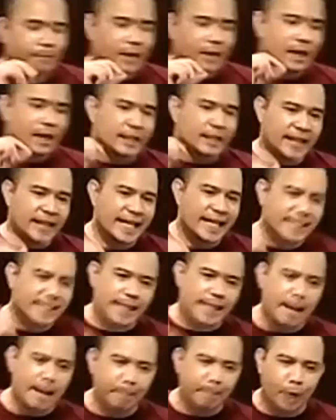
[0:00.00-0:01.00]
this
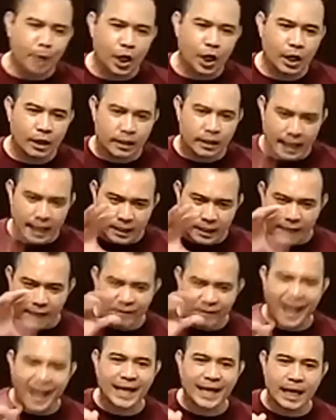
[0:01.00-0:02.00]
number, the
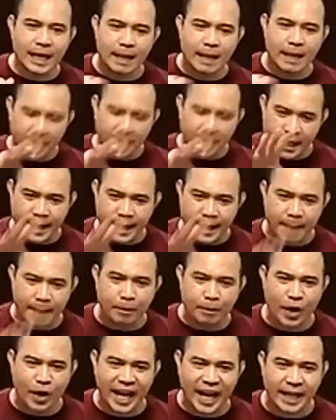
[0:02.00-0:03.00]
final number, the number
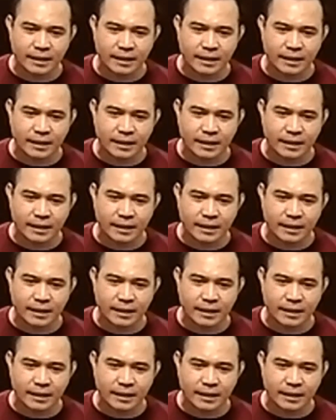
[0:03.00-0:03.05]
8,